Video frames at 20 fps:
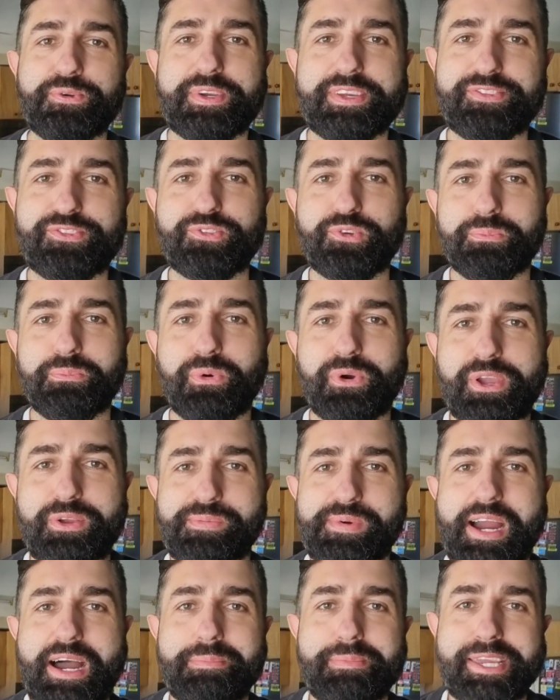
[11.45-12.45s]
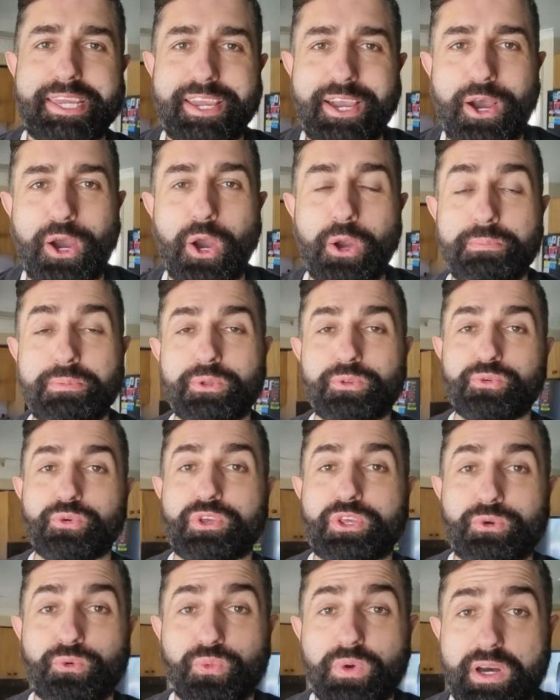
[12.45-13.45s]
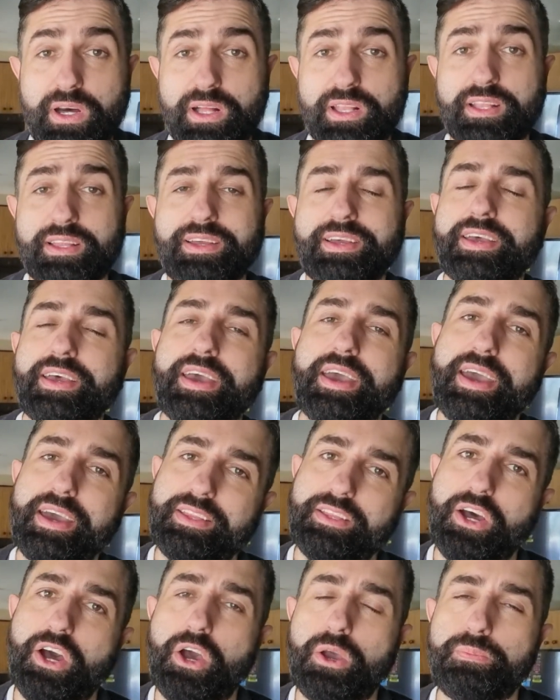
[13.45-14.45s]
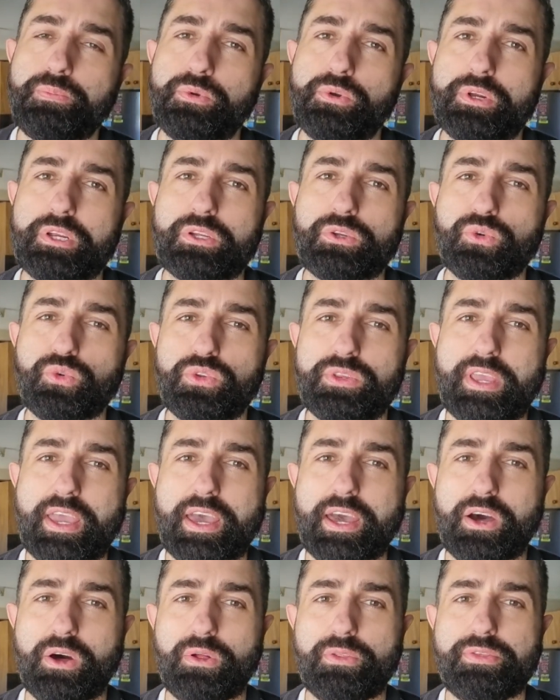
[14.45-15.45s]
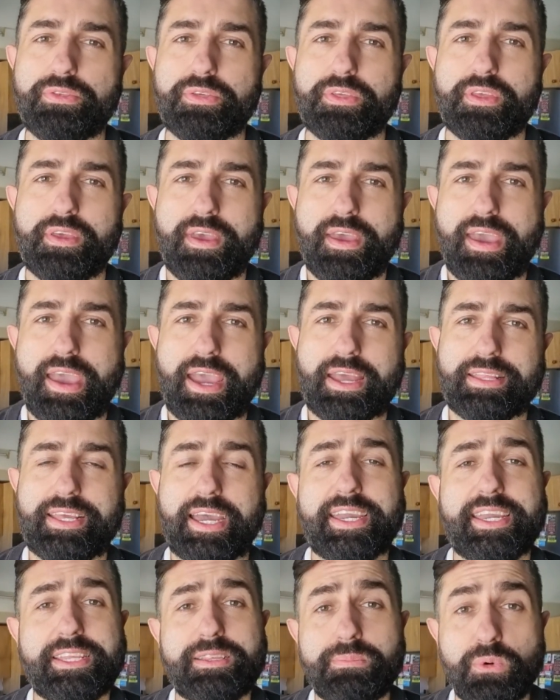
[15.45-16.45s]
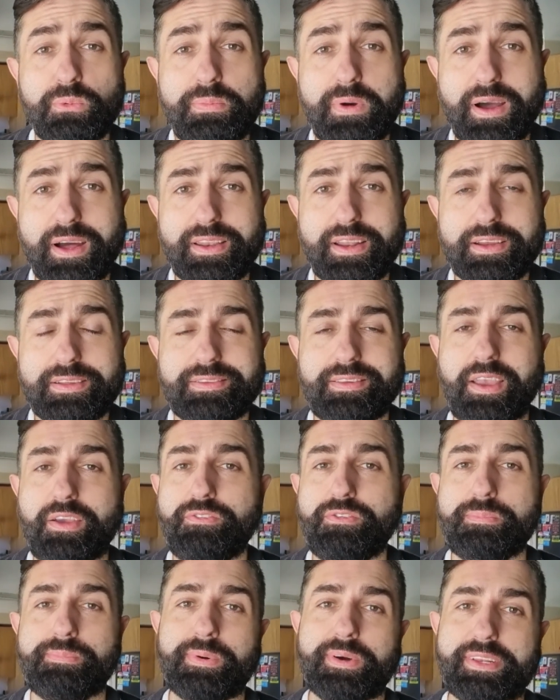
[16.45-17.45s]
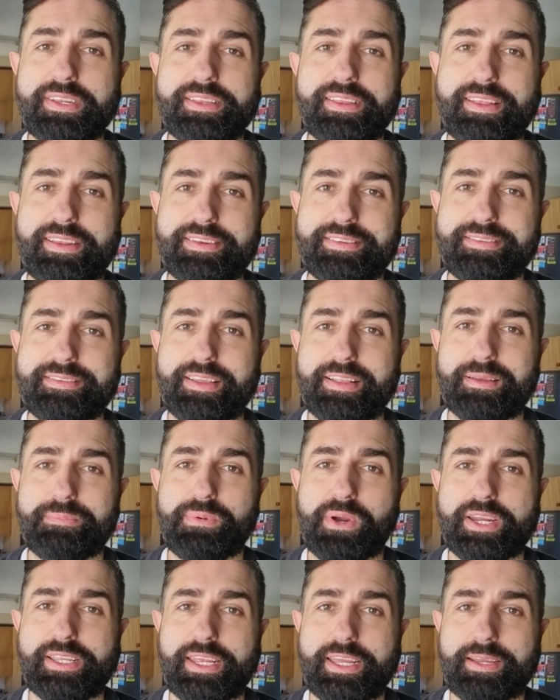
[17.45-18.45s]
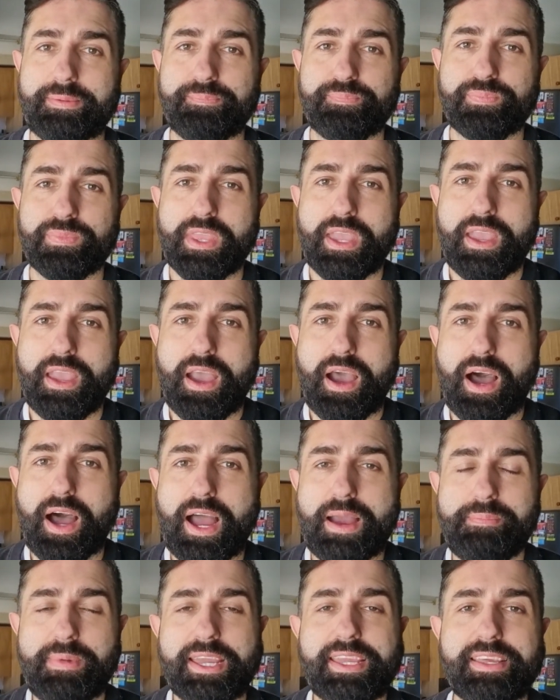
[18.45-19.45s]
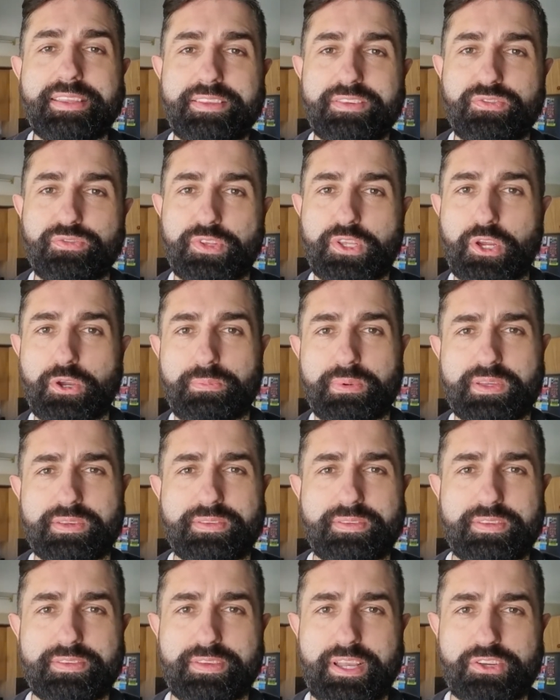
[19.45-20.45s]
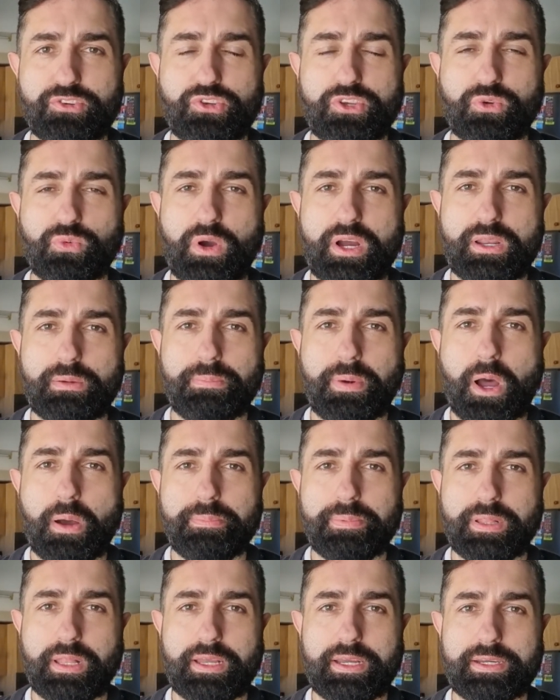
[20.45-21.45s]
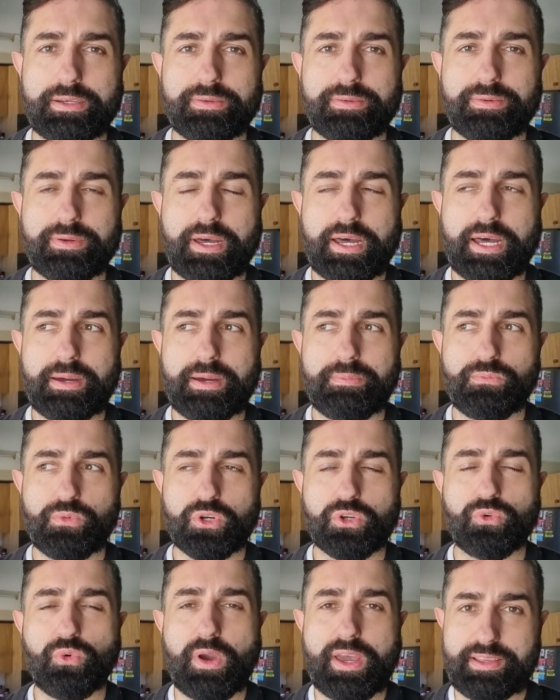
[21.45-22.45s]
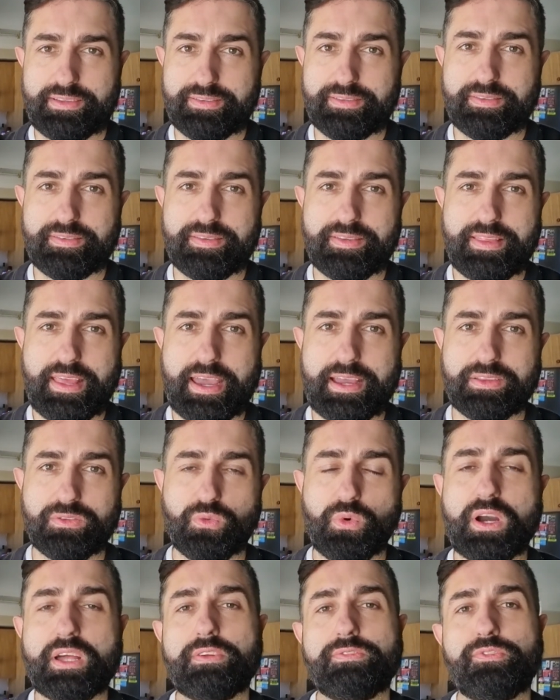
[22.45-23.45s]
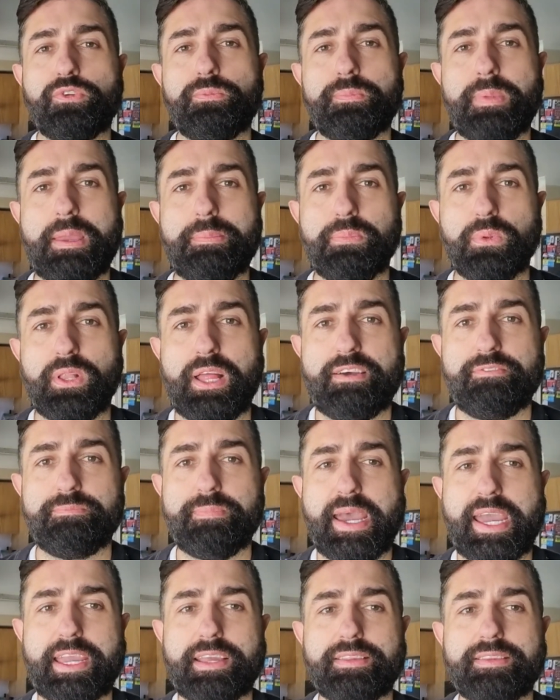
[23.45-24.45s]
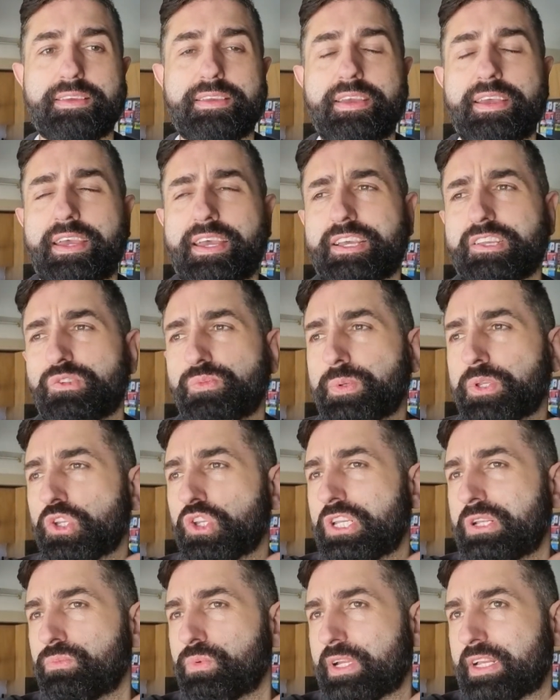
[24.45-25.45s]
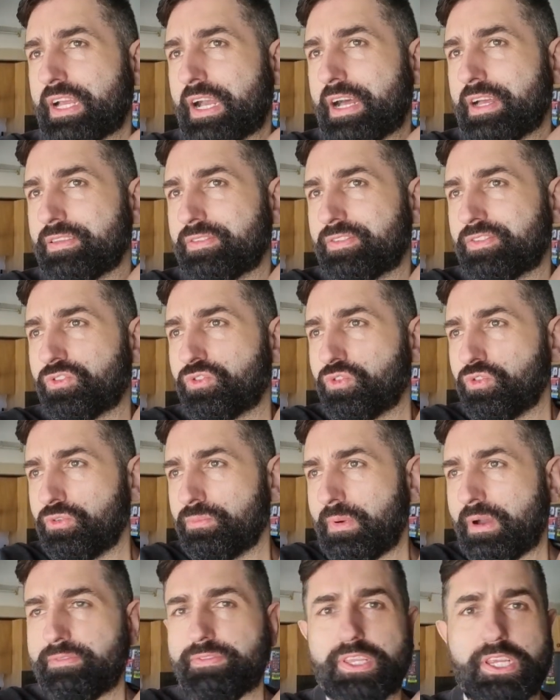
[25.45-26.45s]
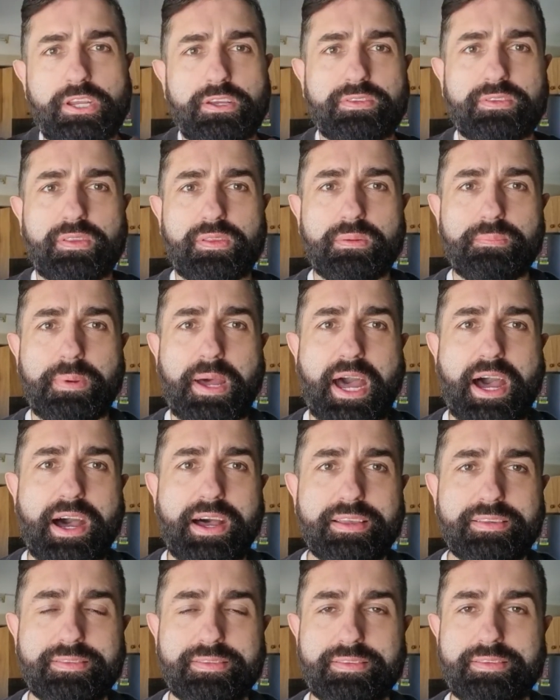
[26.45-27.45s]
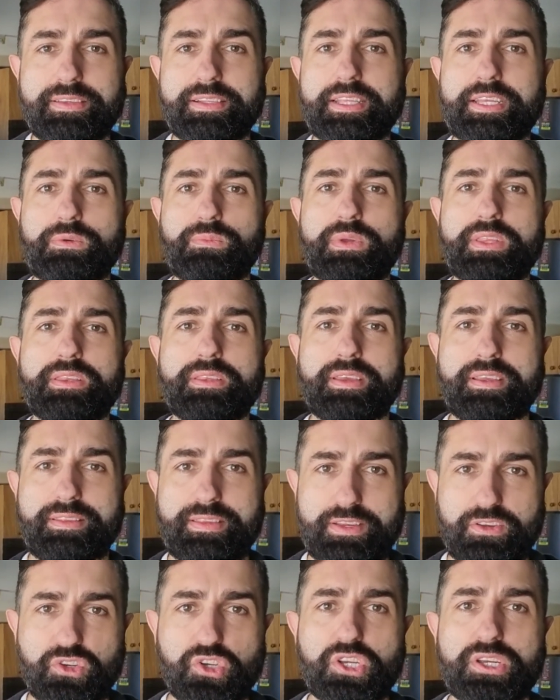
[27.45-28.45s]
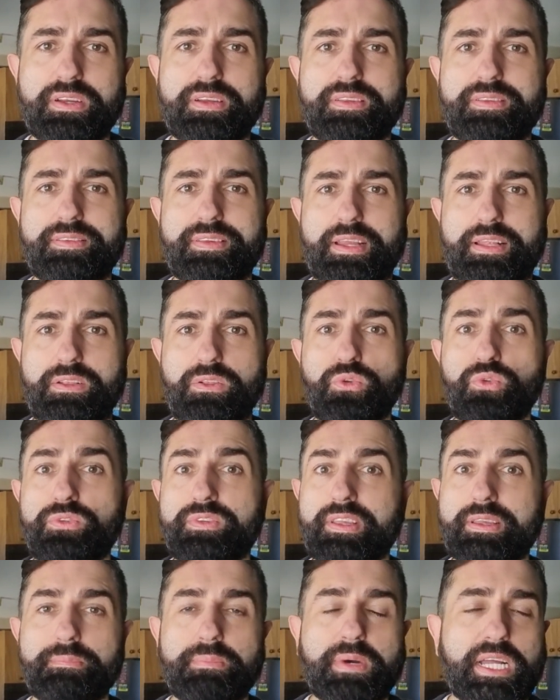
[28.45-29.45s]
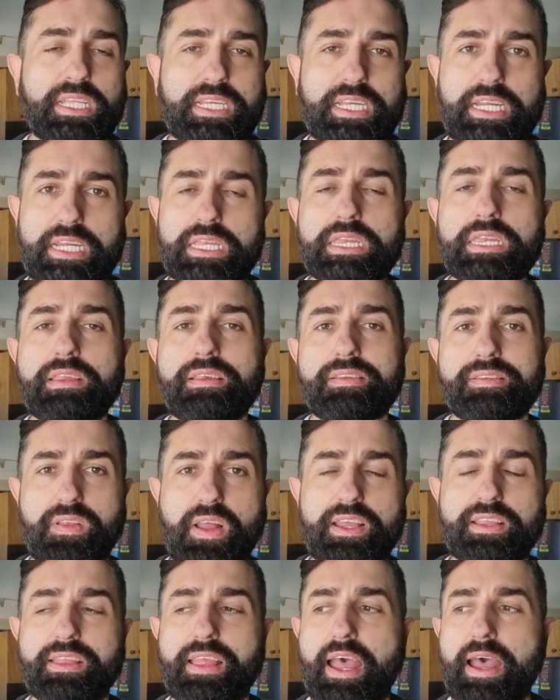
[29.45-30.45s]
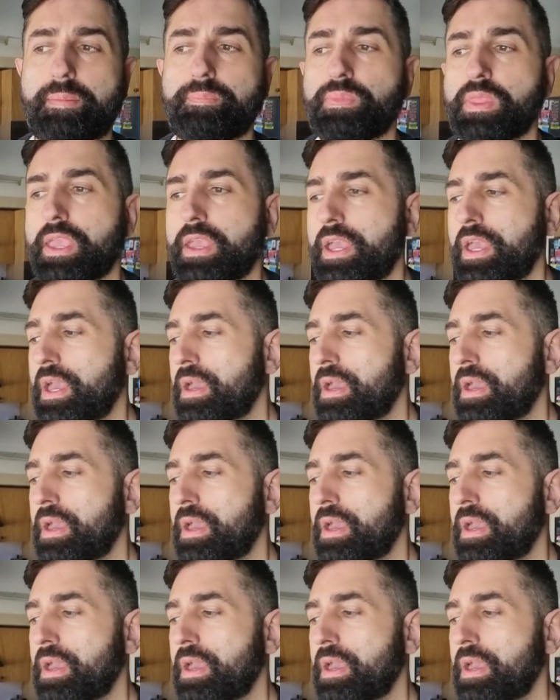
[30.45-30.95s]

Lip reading: It's your boy Rami. I hope you're doing well and I hope you're in good health. And Eid Mubarak to everybody that is celebrating. I'm making this video because it's actually quite a popular request that quite a few people have made, especially in regards to my videos in the past dealing with addictions and losing money and things like that.